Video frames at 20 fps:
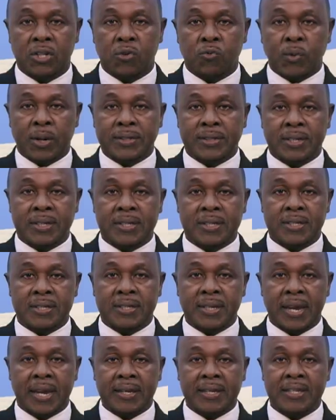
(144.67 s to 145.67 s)
Residents
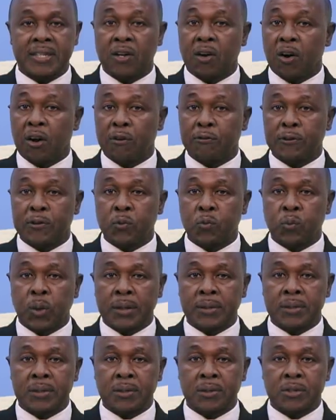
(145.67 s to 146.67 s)
said he often
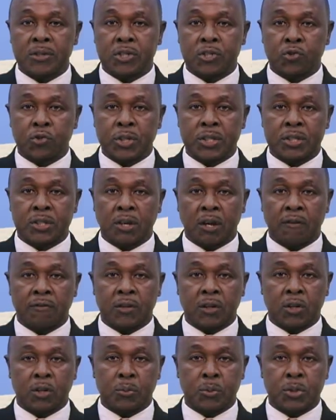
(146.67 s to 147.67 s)
wandered the streets of
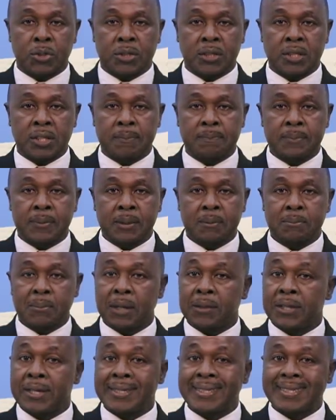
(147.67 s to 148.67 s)
the community,
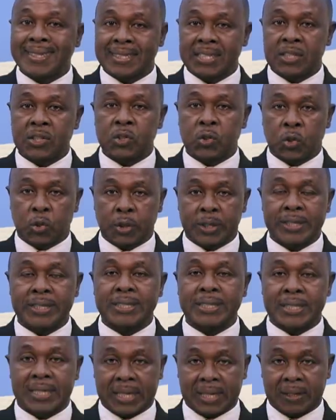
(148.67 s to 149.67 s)
but they didn't know
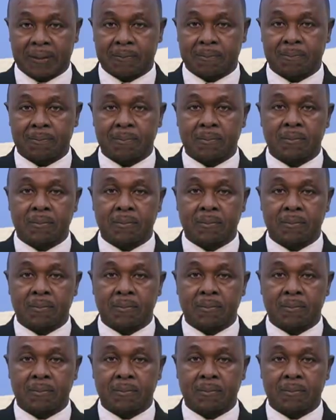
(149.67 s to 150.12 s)
his name.